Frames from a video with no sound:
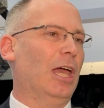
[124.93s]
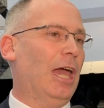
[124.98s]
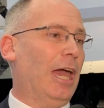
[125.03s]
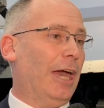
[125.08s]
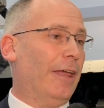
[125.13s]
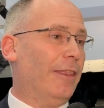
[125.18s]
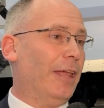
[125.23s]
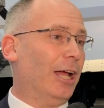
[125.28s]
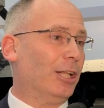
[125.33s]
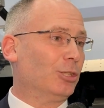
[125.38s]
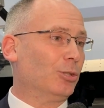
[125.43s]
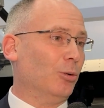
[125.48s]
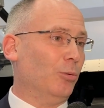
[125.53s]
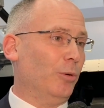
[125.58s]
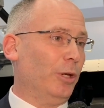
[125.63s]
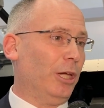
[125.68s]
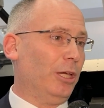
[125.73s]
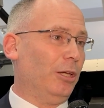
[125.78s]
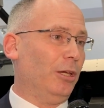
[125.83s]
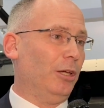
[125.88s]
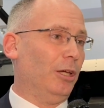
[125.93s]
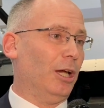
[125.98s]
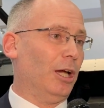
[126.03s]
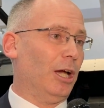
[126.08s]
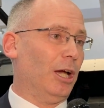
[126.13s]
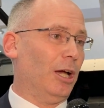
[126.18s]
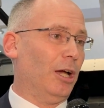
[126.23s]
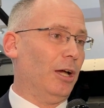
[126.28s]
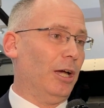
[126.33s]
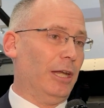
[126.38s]
And that's what we
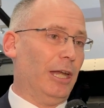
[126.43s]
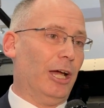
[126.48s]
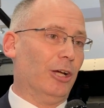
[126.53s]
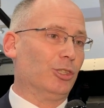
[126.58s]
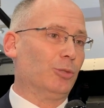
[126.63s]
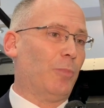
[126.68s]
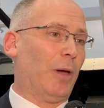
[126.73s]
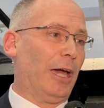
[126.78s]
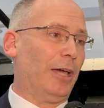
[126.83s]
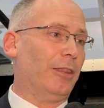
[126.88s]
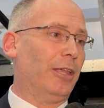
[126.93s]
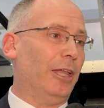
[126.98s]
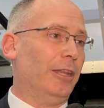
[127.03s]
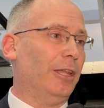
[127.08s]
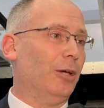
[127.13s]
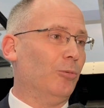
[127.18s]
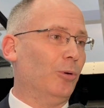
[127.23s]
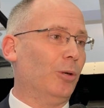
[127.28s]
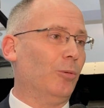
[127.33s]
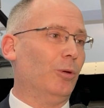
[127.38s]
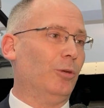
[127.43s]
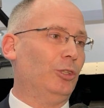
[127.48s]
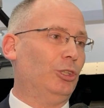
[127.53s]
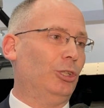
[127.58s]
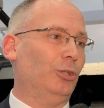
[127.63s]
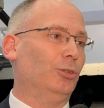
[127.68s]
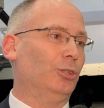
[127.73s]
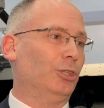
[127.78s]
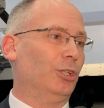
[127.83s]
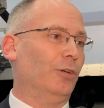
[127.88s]
uh, announced back then that we would
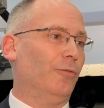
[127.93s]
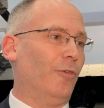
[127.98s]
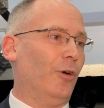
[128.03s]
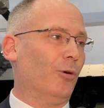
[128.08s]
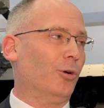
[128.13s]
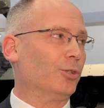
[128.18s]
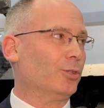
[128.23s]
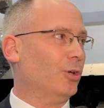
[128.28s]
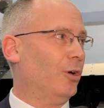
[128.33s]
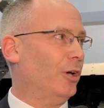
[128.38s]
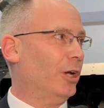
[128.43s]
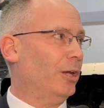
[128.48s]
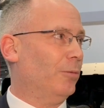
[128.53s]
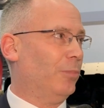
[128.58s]
choose to focus on.